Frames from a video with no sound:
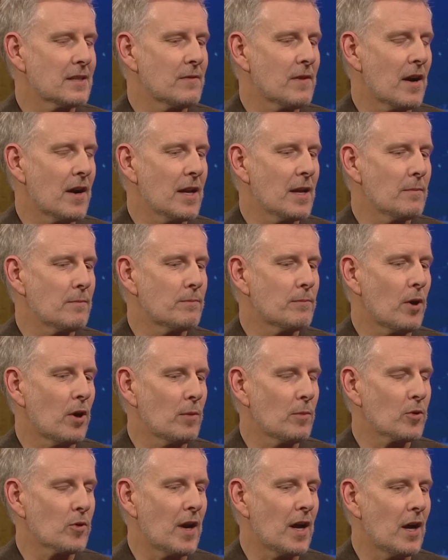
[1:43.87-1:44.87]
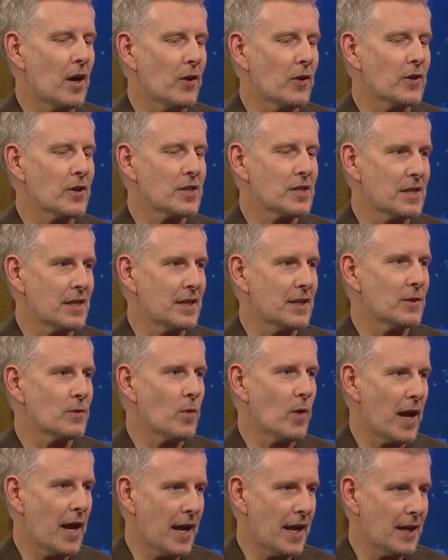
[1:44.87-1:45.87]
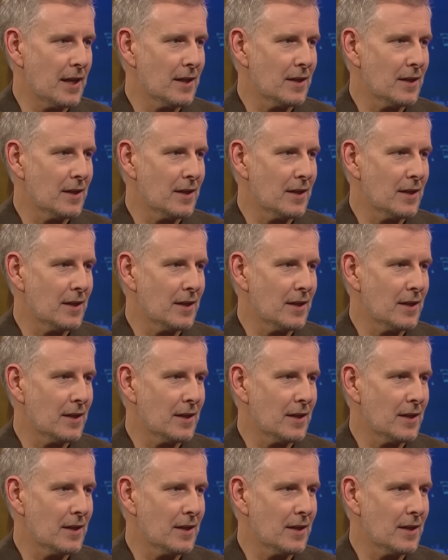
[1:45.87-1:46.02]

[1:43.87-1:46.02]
a very Paul McGrath understated way